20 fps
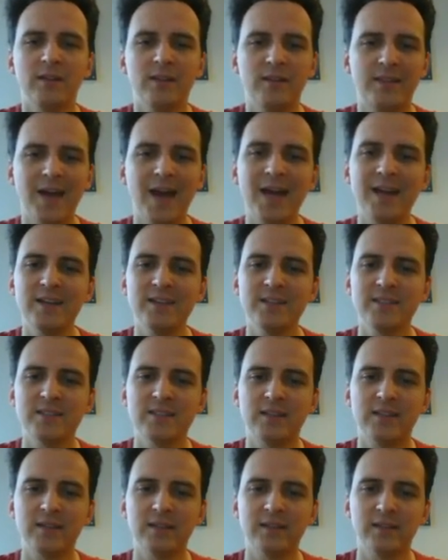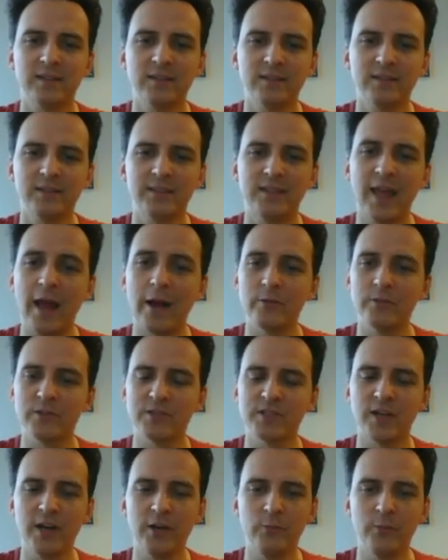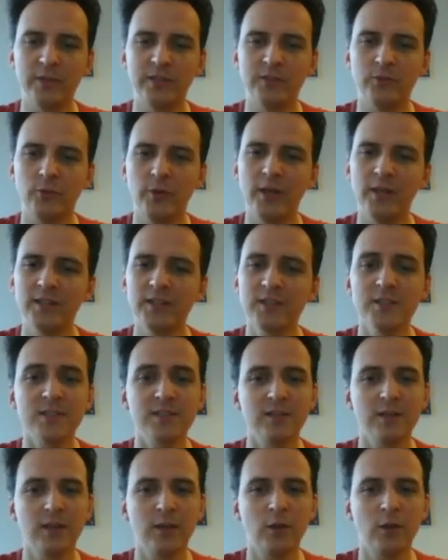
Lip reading: that is the downside with doing this.